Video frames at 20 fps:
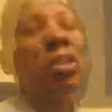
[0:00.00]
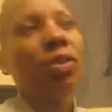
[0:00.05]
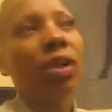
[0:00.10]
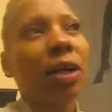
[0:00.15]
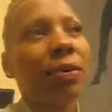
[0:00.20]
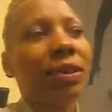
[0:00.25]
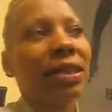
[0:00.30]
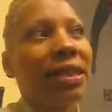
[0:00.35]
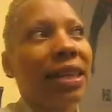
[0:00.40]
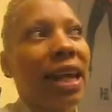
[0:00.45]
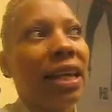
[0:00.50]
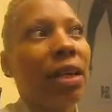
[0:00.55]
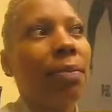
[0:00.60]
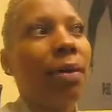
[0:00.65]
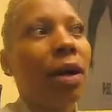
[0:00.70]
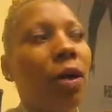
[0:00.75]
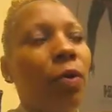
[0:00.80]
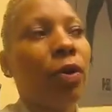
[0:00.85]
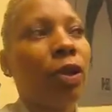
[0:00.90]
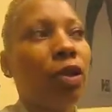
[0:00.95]
So what I was saying
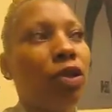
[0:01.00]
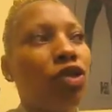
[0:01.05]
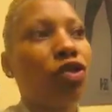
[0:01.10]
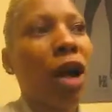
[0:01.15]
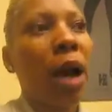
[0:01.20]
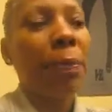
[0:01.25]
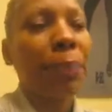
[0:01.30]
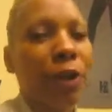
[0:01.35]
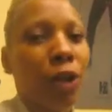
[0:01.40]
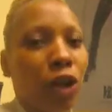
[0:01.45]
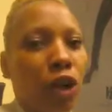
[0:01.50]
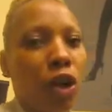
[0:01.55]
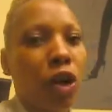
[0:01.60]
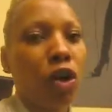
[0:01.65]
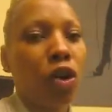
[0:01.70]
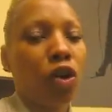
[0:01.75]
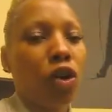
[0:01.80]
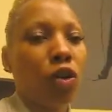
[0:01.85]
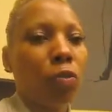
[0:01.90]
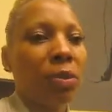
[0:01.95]
about when you drop your
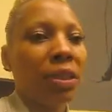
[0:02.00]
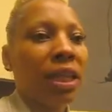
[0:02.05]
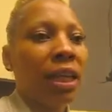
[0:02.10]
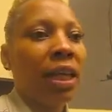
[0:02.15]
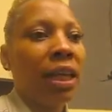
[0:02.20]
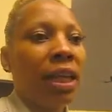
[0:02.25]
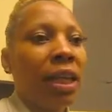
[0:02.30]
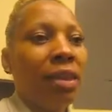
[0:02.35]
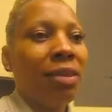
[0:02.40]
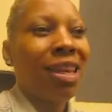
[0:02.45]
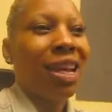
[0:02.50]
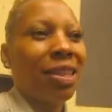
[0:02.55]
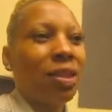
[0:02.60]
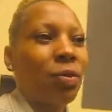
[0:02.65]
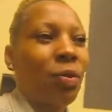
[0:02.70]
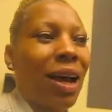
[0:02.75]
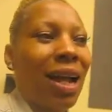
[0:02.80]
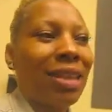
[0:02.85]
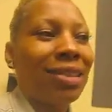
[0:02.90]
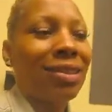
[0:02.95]
combs, that's
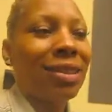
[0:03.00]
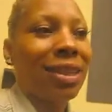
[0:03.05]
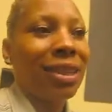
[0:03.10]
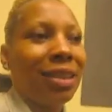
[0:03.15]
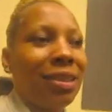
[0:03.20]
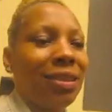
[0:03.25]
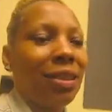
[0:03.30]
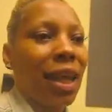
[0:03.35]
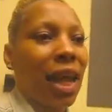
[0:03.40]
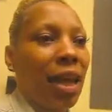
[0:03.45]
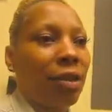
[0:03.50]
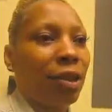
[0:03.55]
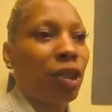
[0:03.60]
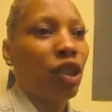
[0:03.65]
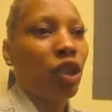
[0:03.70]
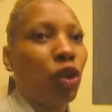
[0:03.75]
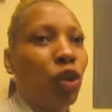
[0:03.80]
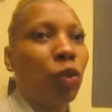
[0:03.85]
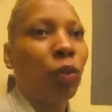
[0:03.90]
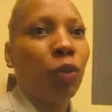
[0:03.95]
why it's good to have
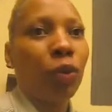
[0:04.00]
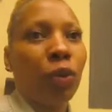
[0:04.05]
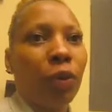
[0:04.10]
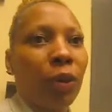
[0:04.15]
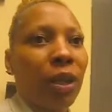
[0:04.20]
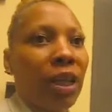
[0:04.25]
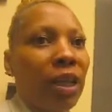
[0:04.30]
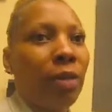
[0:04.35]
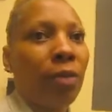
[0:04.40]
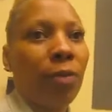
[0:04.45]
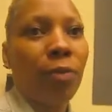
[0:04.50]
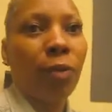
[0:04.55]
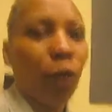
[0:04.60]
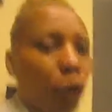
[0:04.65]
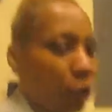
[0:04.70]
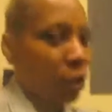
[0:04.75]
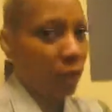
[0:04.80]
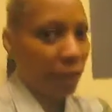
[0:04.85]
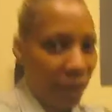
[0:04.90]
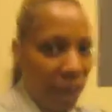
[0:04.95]
2, 3,
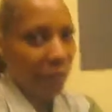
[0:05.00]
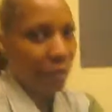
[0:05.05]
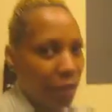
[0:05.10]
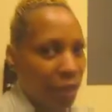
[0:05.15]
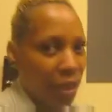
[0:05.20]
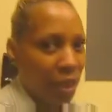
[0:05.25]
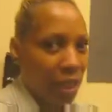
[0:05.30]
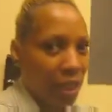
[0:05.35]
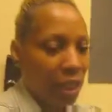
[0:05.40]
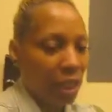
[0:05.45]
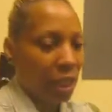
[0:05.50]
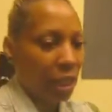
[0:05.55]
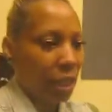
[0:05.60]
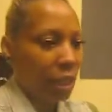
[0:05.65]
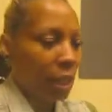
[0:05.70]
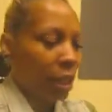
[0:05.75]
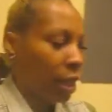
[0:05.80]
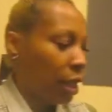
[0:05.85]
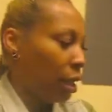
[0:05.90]
4 of everything.